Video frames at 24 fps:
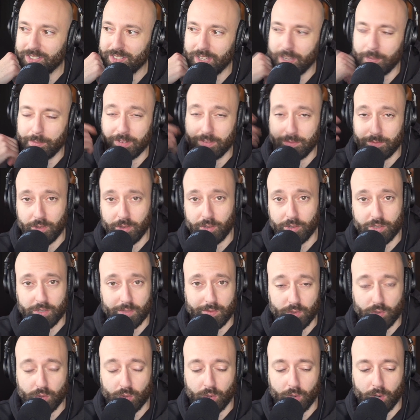I mean, for those
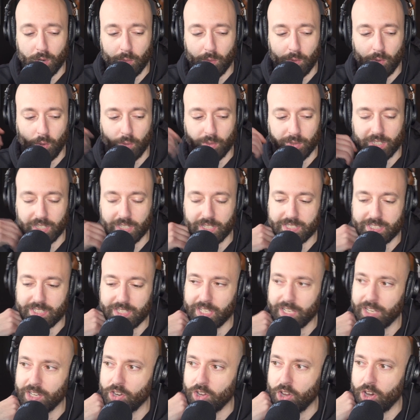of you who are only
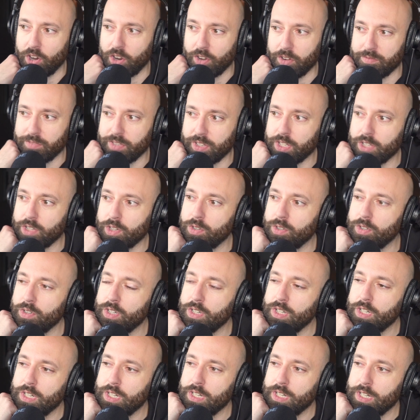listening and not on video.
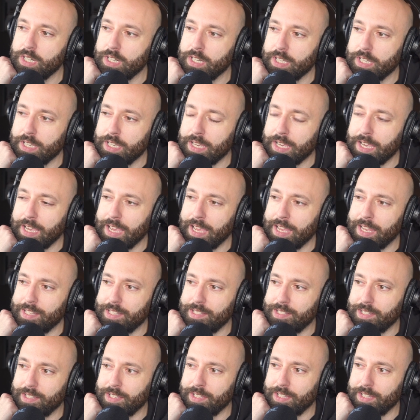And